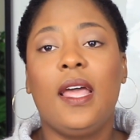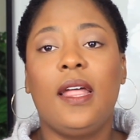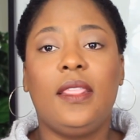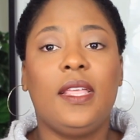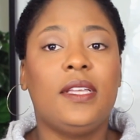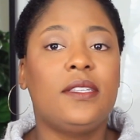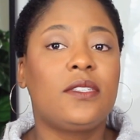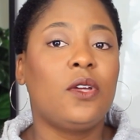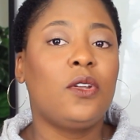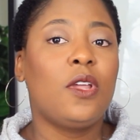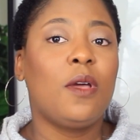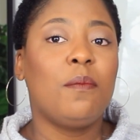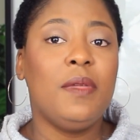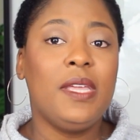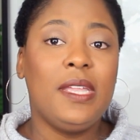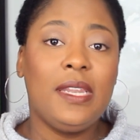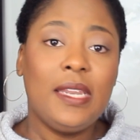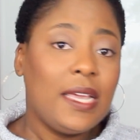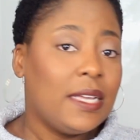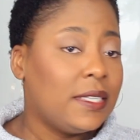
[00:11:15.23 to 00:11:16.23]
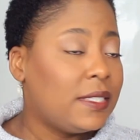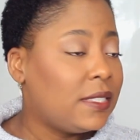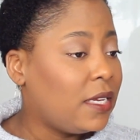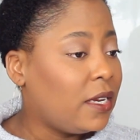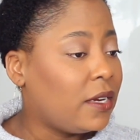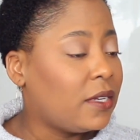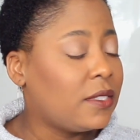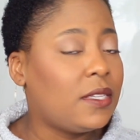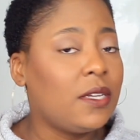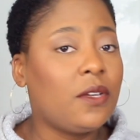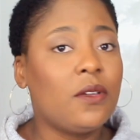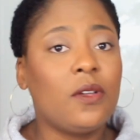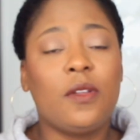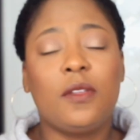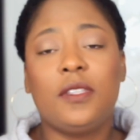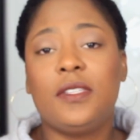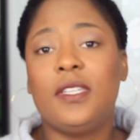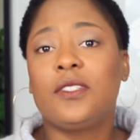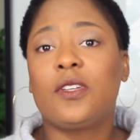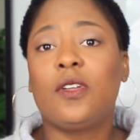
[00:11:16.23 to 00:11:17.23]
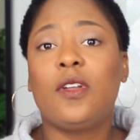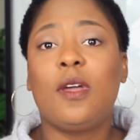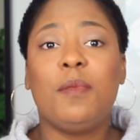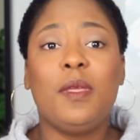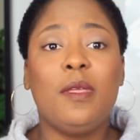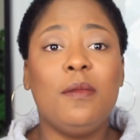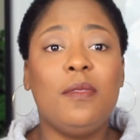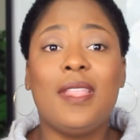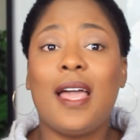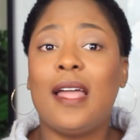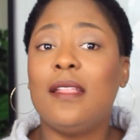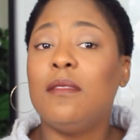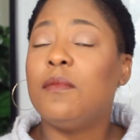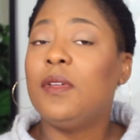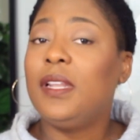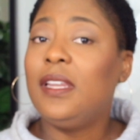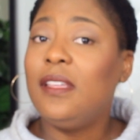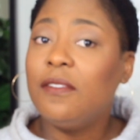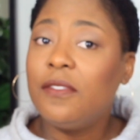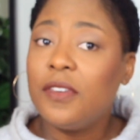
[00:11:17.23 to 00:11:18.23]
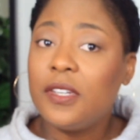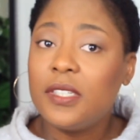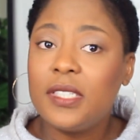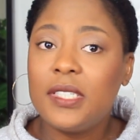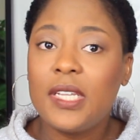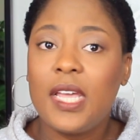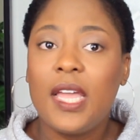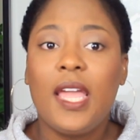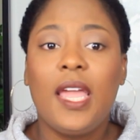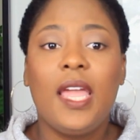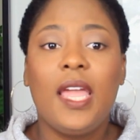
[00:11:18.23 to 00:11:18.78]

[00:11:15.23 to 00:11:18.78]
there's gonna be naysayers, there's gonna be non-believers,